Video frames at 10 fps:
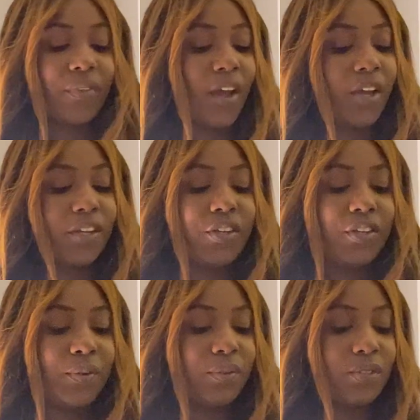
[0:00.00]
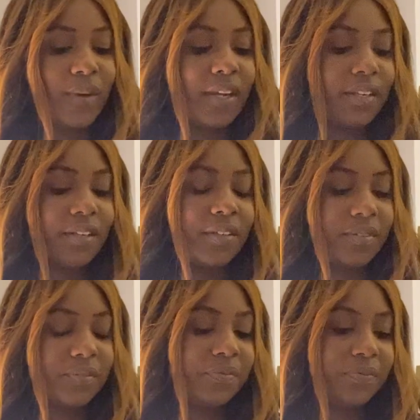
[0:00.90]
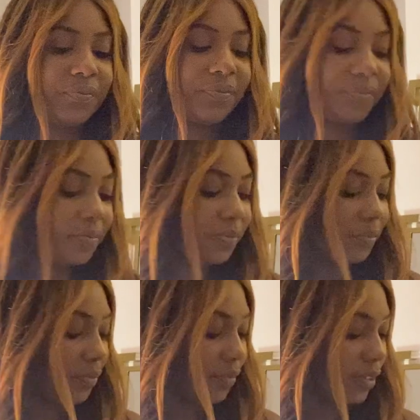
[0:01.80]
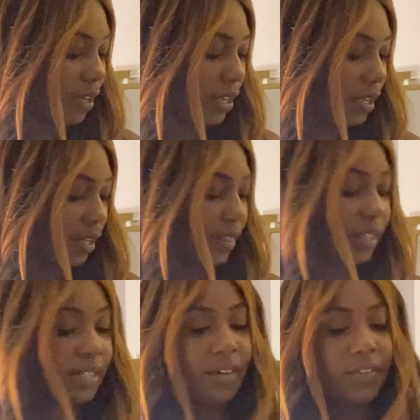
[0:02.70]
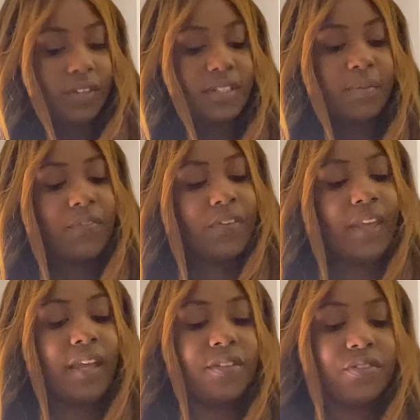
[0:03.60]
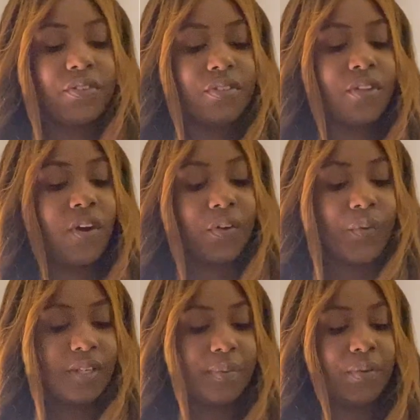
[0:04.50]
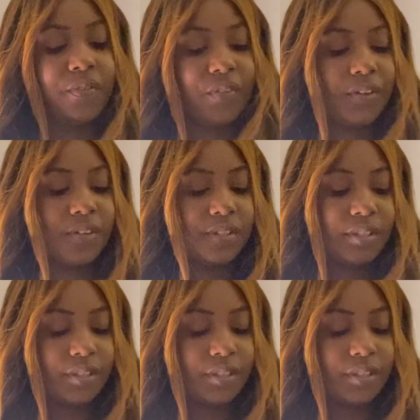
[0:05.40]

A huge one. The Devil. Some of you, the answers are going to be revealed.